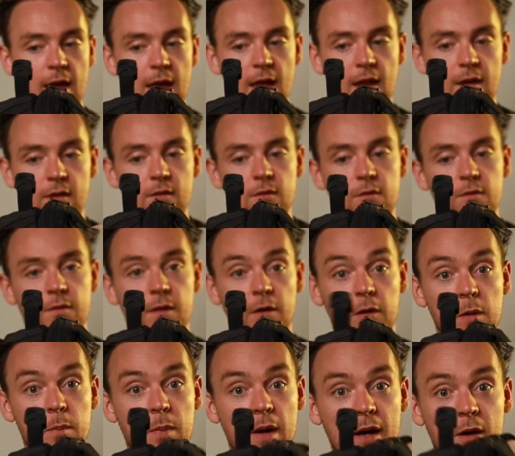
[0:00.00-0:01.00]
then fill
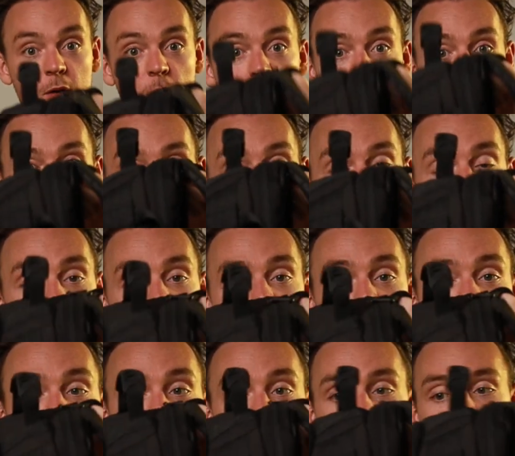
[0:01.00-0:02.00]
your bag up
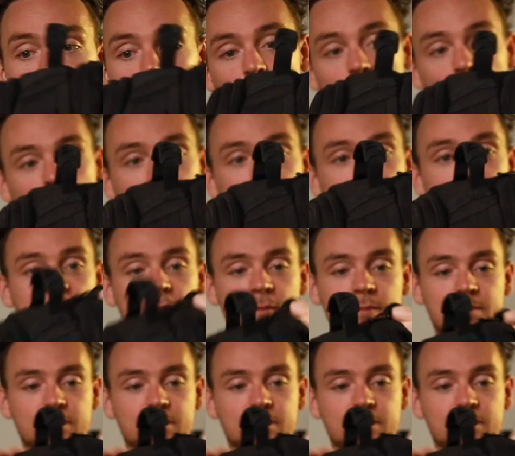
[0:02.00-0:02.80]
and start walking,